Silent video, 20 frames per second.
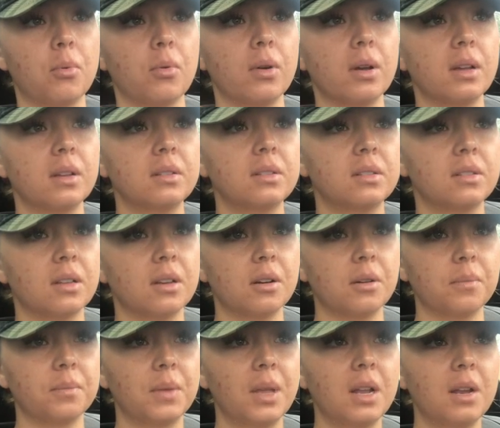point
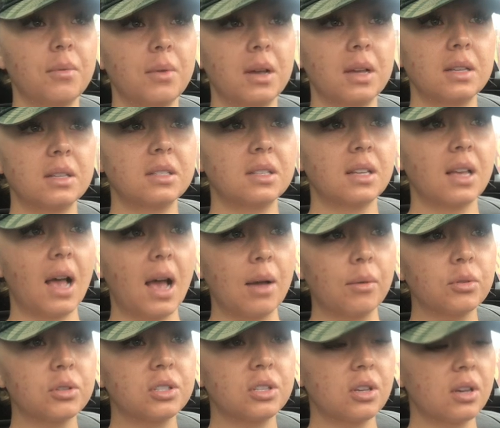so anyways i
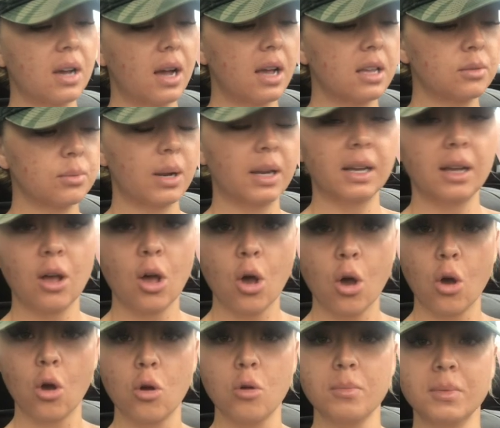will see you guys when i get
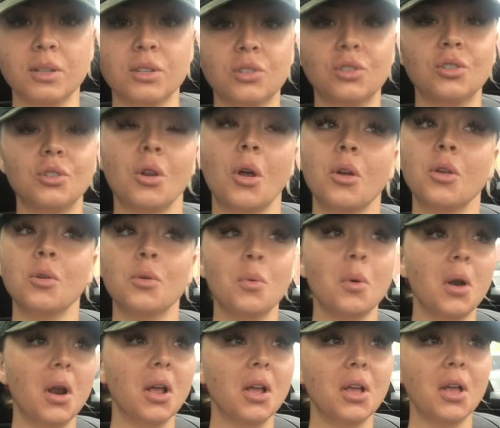home and show you
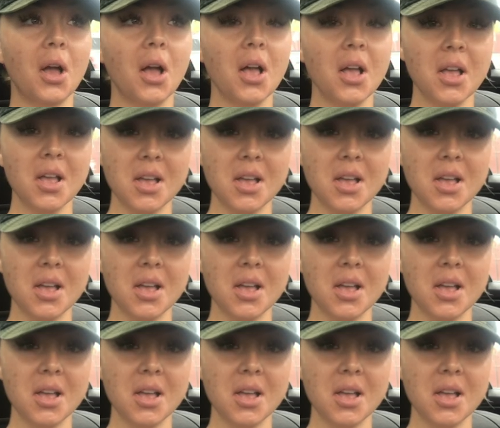what i got